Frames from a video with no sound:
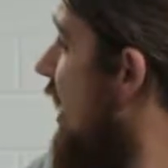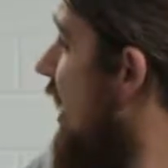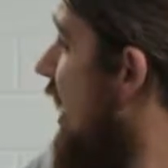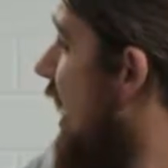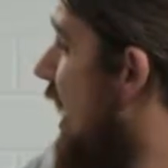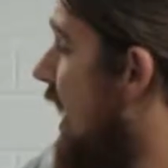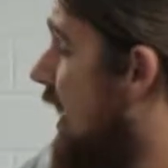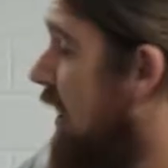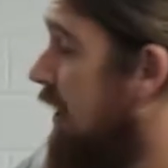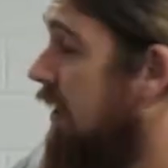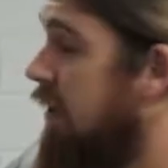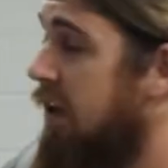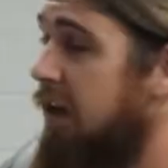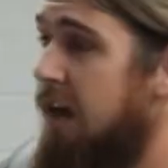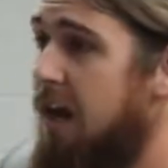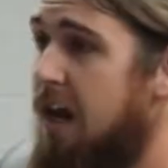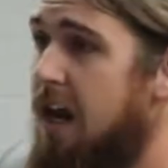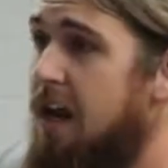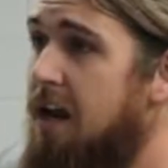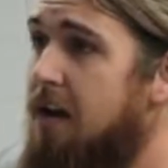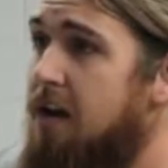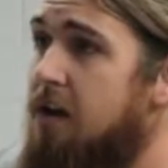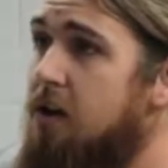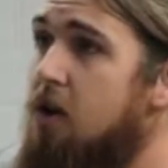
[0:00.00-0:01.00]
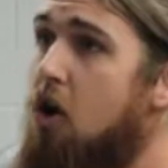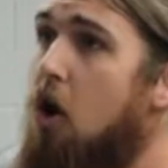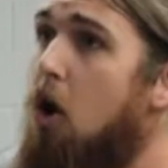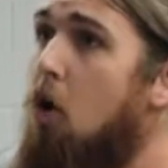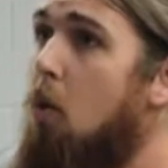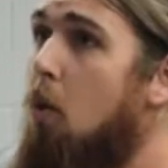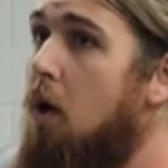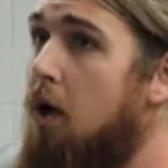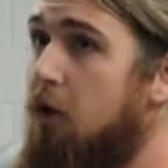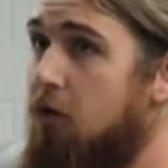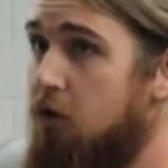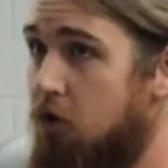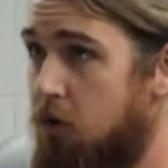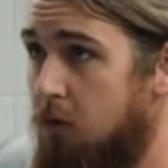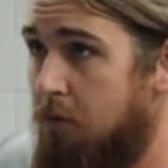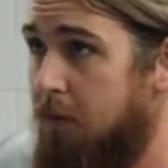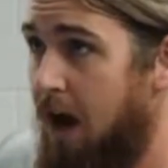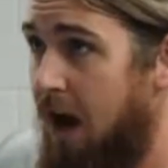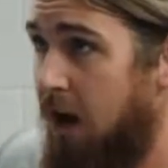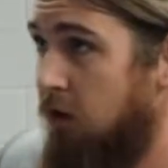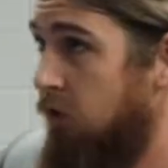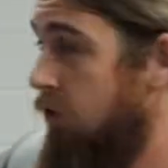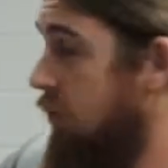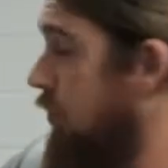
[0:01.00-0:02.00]
and know where your
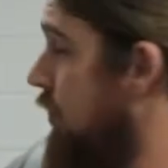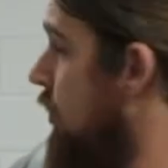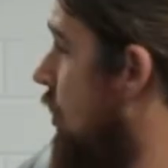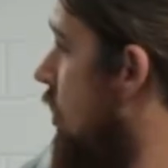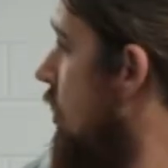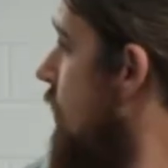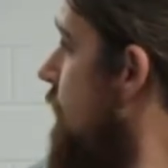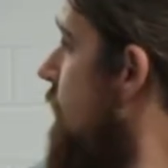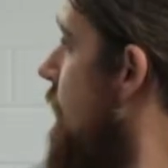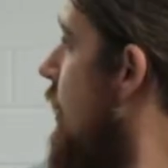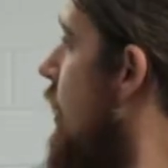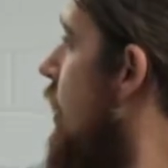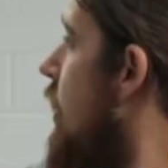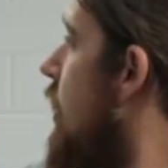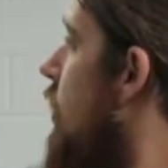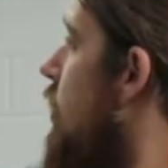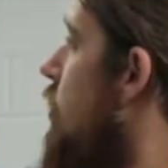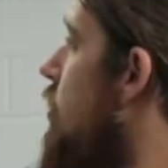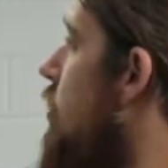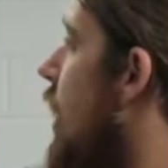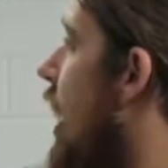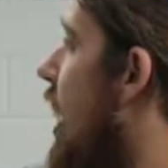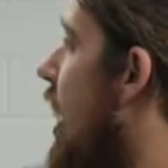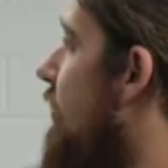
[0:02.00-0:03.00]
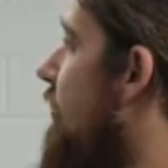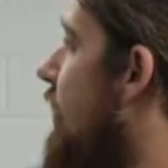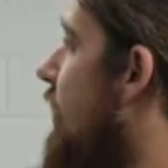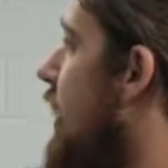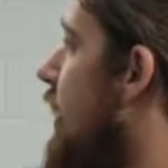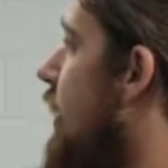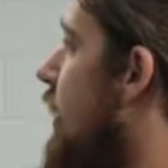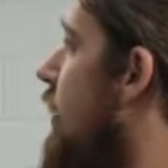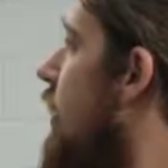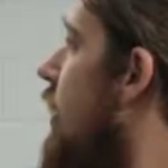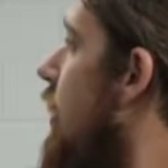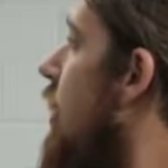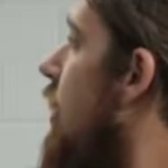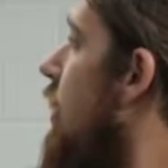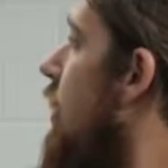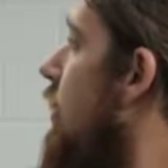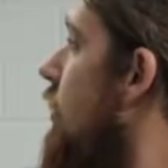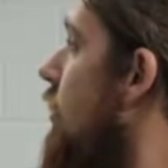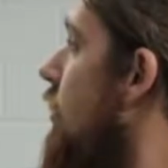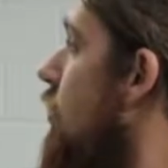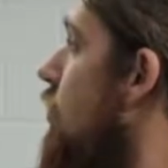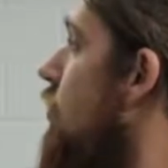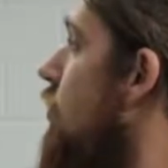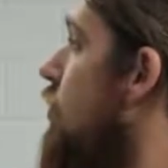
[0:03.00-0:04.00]
boundaries are, you have a
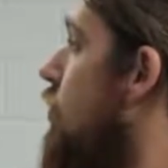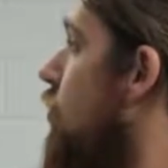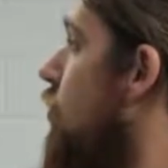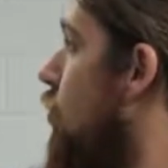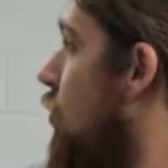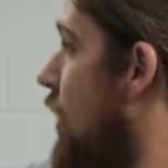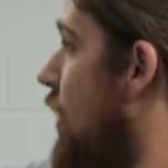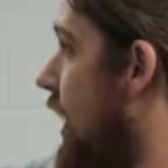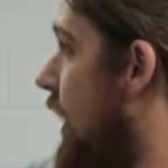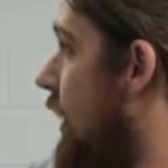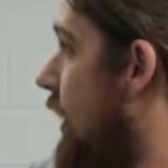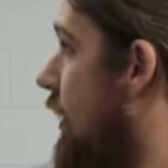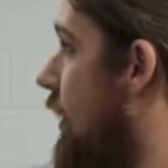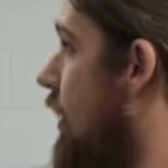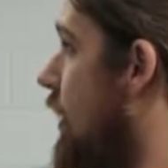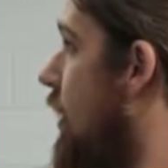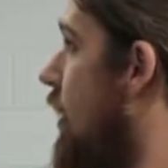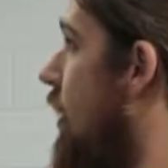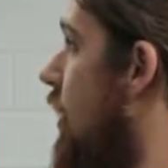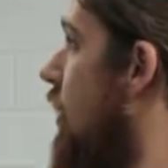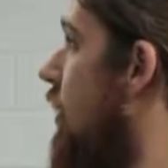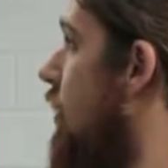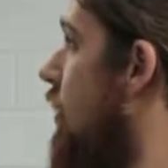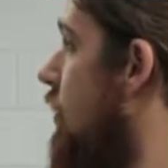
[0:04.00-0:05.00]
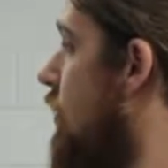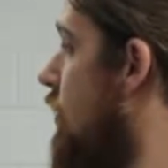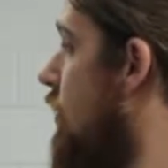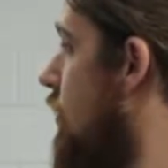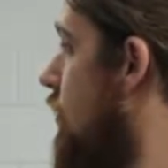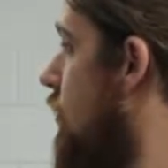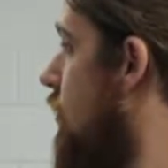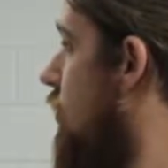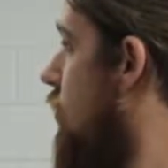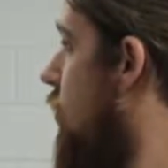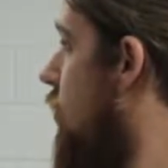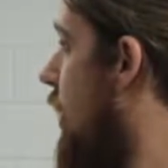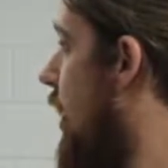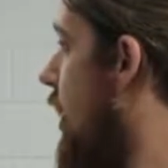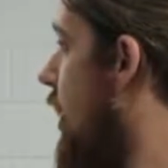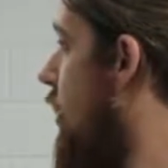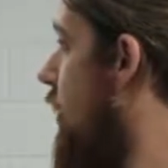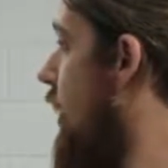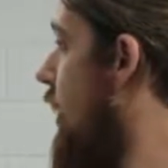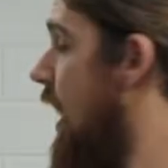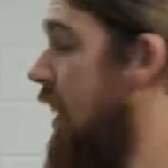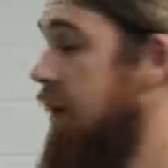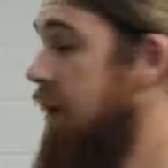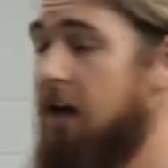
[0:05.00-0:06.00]
lose-win to
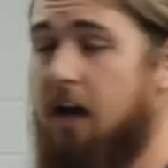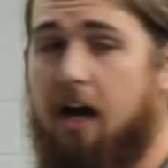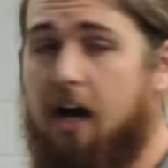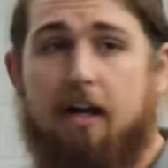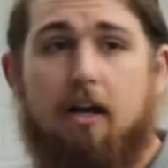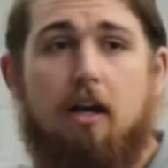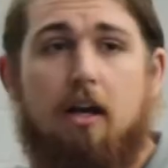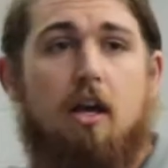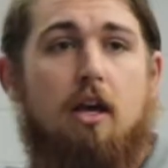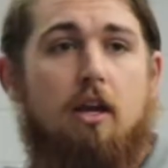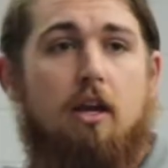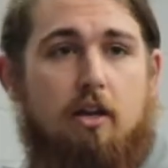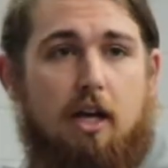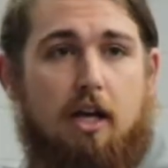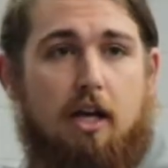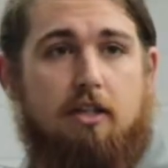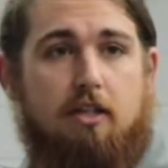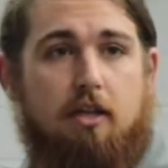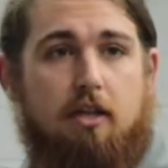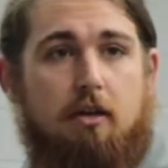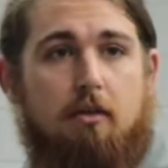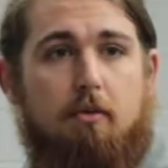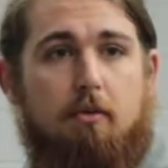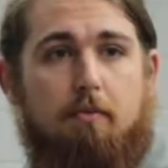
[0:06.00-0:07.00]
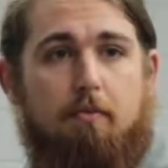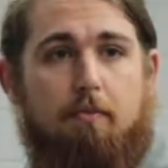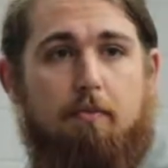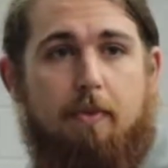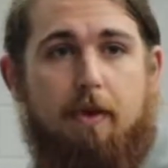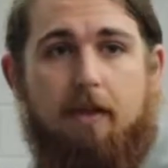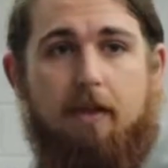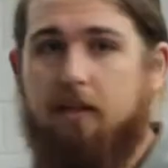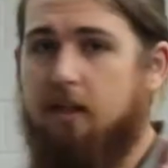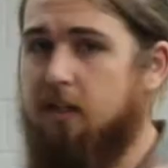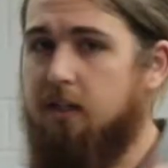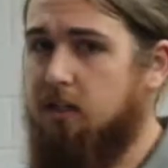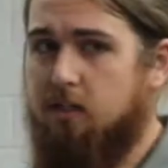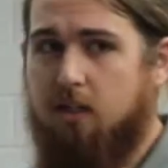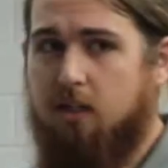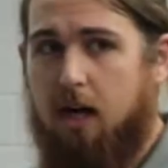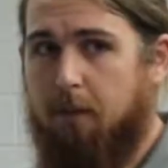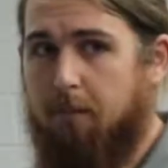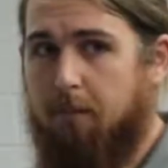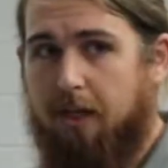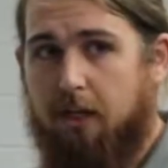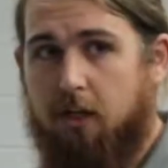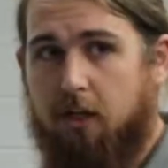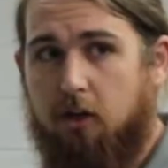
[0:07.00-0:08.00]
where, and this is
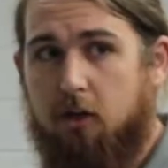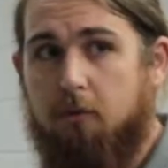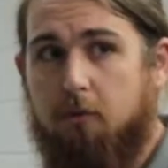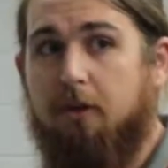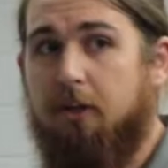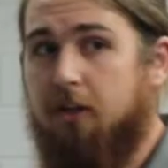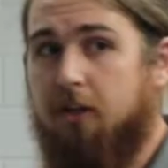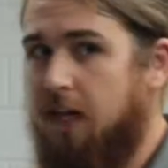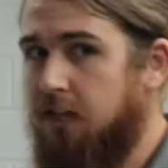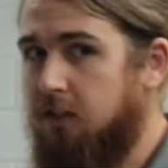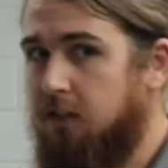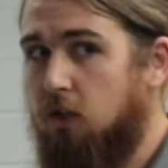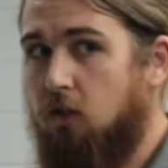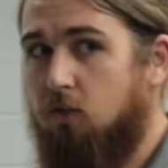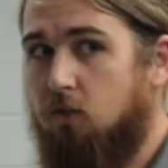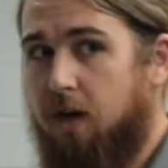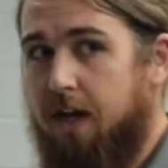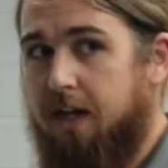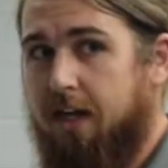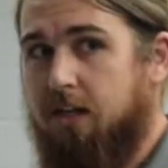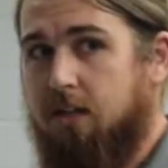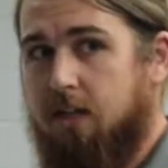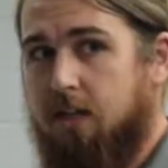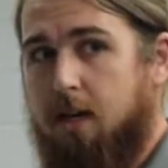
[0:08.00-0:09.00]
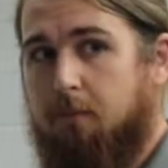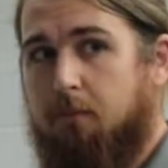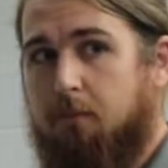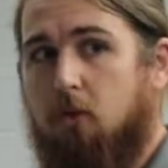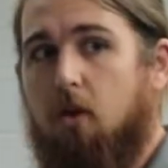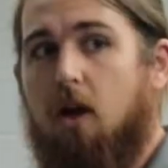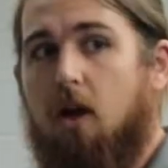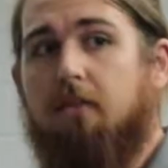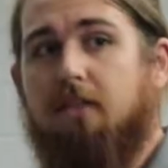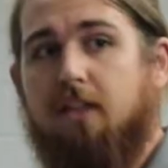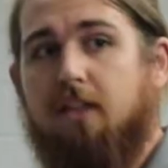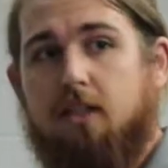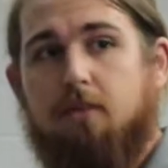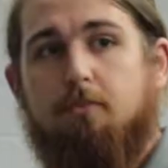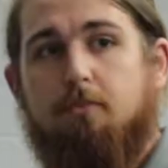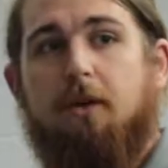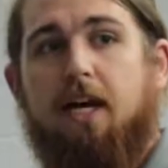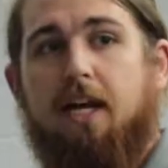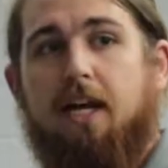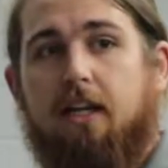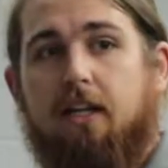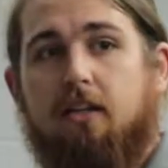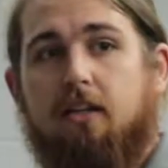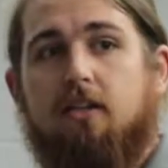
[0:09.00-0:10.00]
not picking on you, but that's a great example of
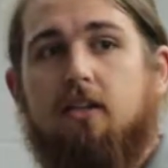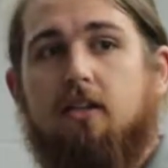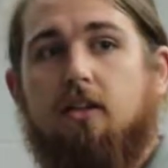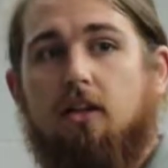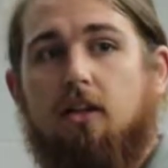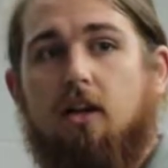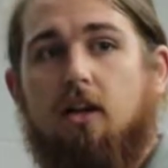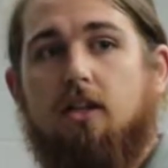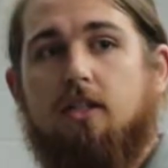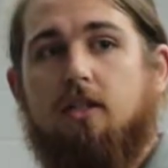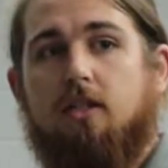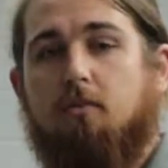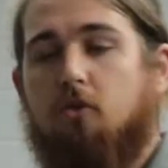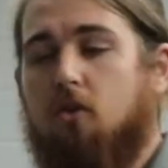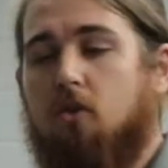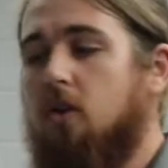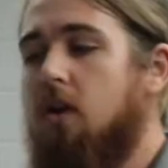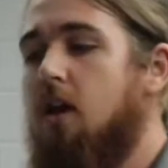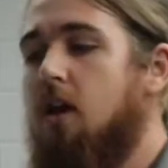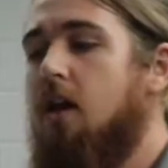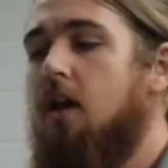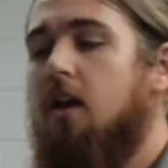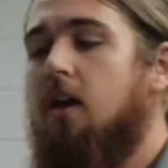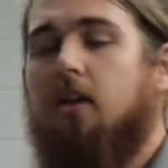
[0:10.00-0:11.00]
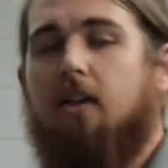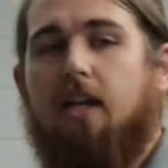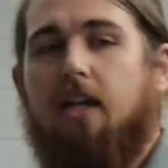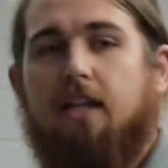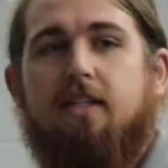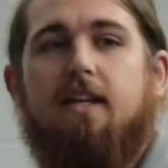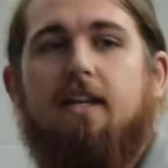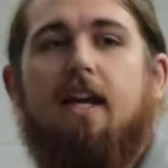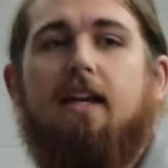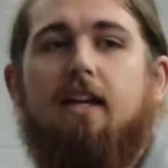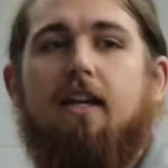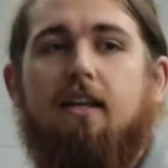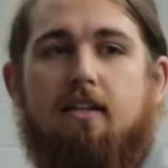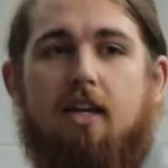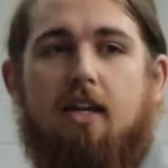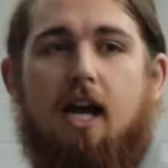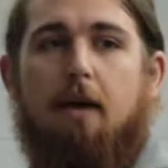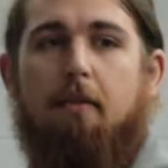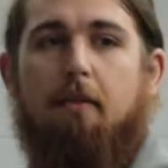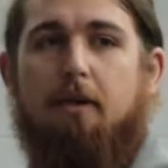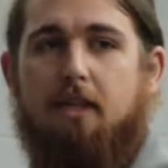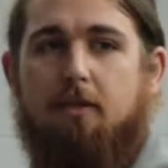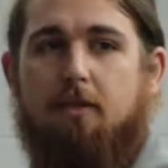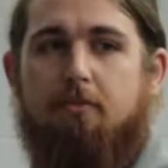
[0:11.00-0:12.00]
explaining to the customer, like taking
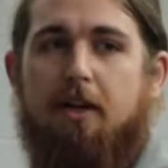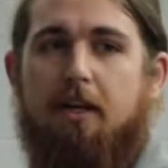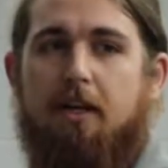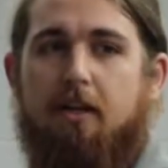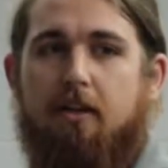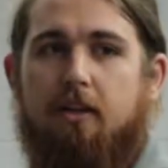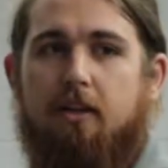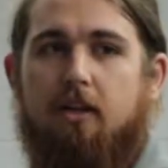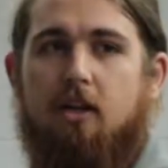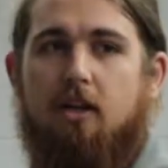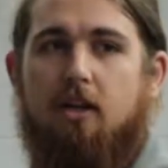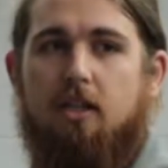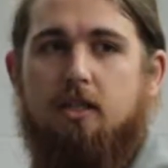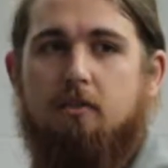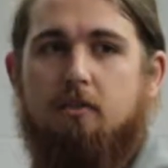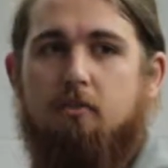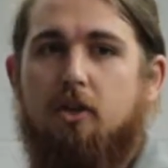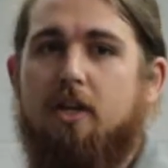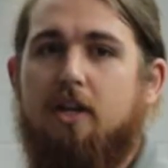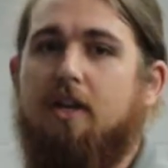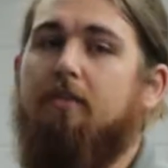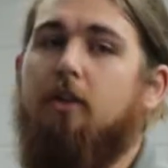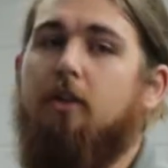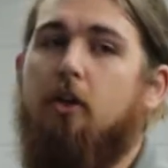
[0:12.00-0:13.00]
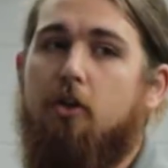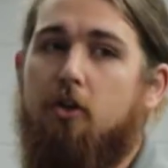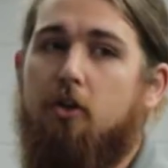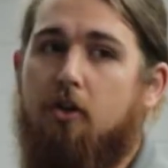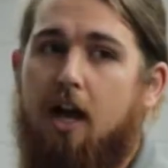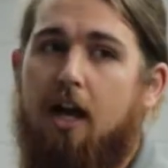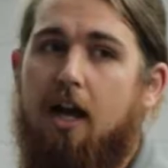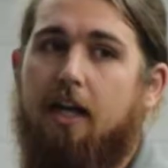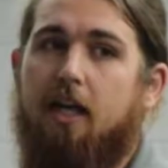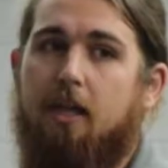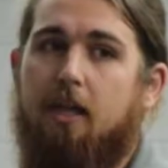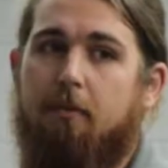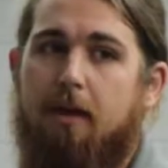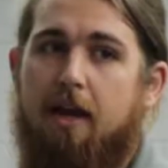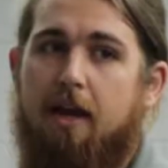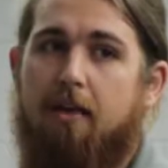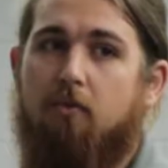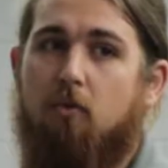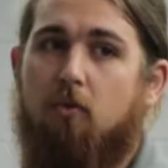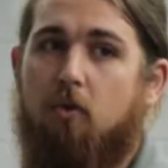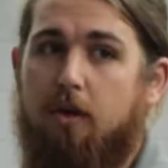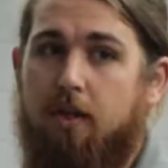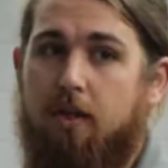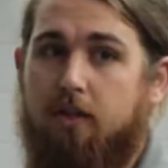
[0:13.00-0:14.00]
time and explaining to the customer, even though you're not getting paid
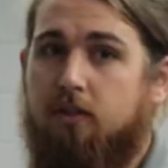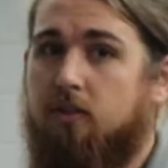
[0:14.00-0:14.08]
for it and it